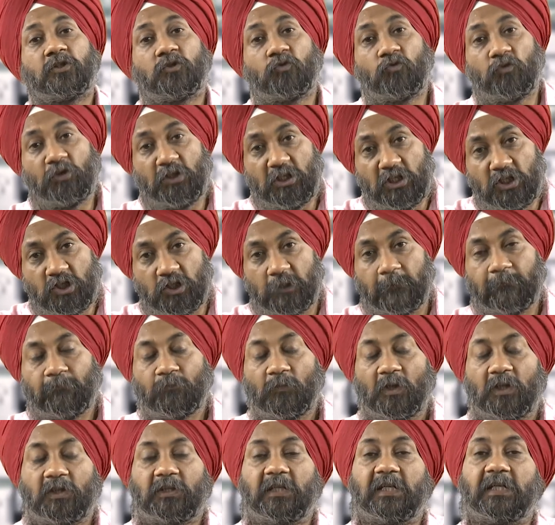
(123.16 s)
finish
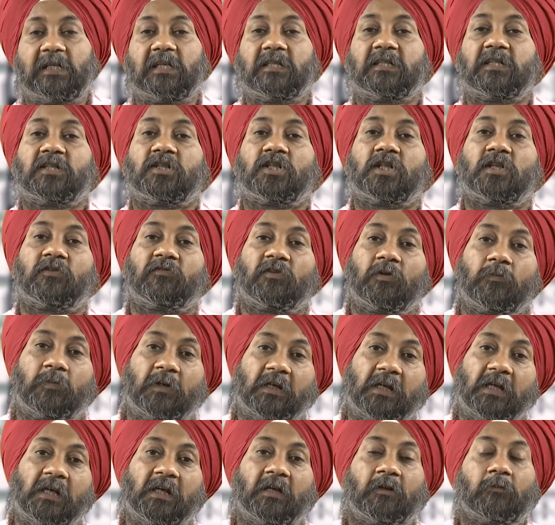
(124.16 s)
that is
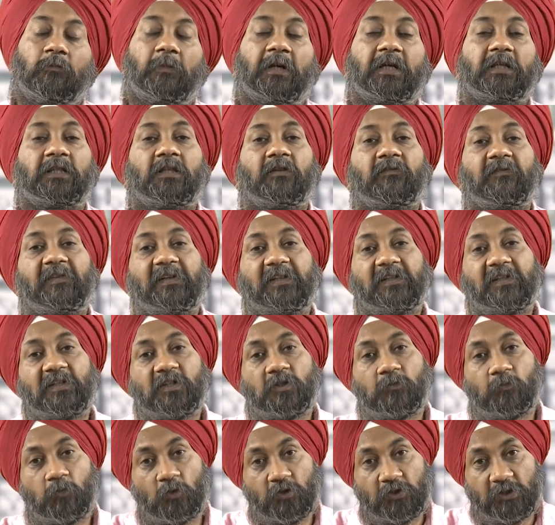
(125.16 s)
achievable by the various
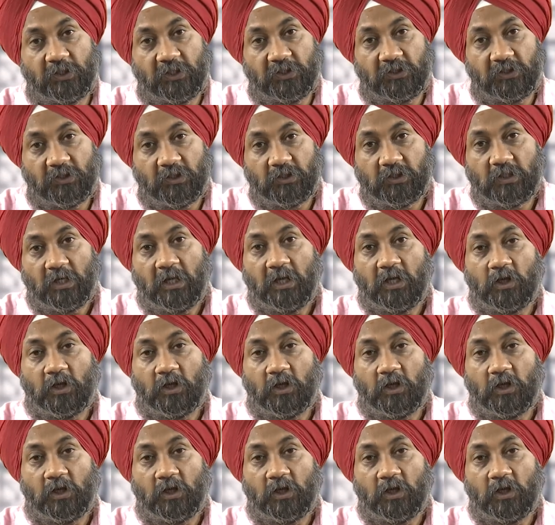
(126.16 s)
processes.